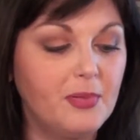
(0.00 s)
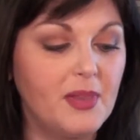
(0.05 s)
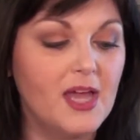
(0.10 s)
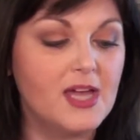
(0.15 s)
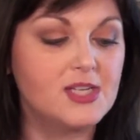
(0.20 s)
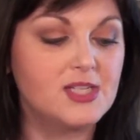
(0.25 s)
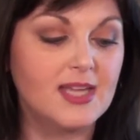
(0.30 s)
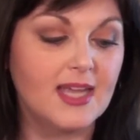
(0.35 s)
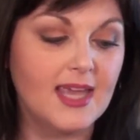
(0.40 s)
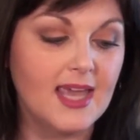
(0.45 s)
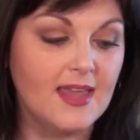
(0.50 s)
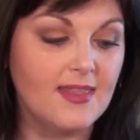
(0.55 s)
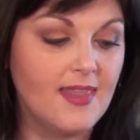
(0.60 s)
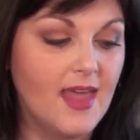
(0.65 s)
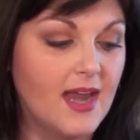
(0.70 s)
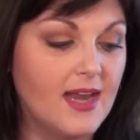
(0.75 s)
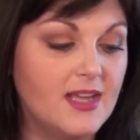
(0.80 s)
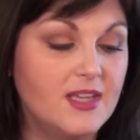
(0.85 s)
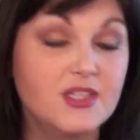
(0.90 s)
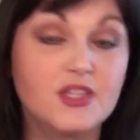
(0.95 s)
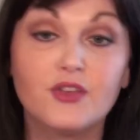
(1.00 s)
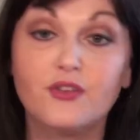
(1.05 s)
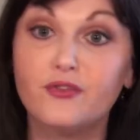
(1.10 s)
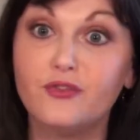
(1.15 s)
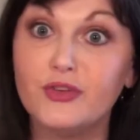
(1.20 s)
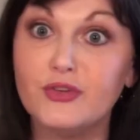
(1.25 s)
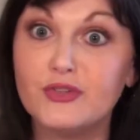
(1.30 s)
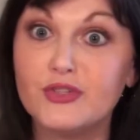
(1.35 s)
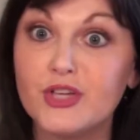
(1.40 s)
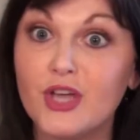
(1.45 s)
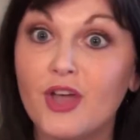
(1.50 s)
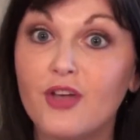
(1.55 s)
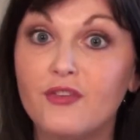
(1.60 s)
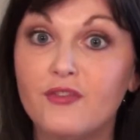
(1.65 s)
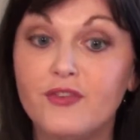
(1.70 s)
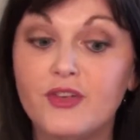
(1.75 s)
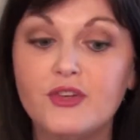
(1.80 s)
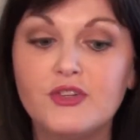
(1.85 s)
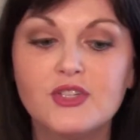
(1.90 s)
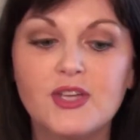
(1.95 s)
blush. Again, that is Fuchsia
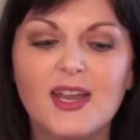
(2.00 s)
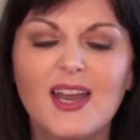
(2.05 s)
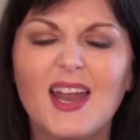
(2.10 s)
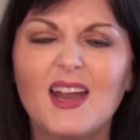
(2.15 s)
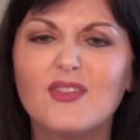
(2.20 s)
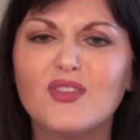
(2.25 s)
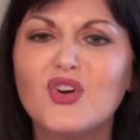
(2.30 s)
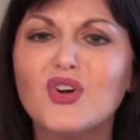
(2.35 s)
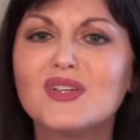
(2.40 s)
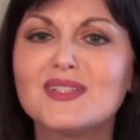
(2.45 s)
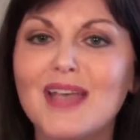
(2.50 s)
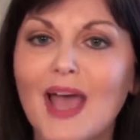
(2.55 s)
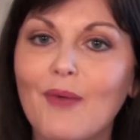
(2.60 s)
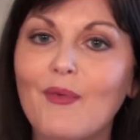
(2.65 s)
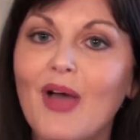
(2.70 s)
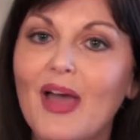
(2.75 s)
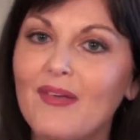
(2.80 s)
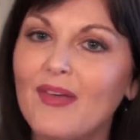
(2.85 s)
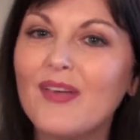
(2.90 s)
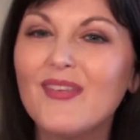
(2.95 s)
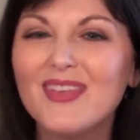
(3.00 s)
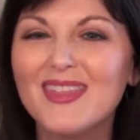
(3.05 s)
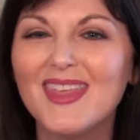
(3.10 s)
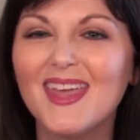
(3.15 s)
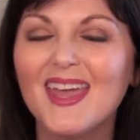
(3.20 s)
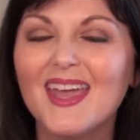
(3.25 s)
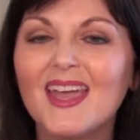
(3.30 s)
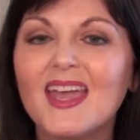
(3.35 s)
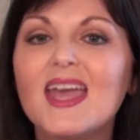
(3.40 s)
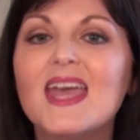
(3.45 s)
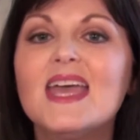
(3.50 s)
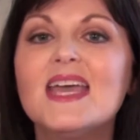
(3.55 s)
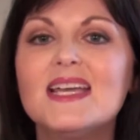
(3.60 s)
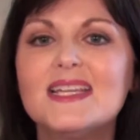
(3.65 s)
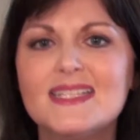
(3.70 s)
Fusion, and of course I will have everything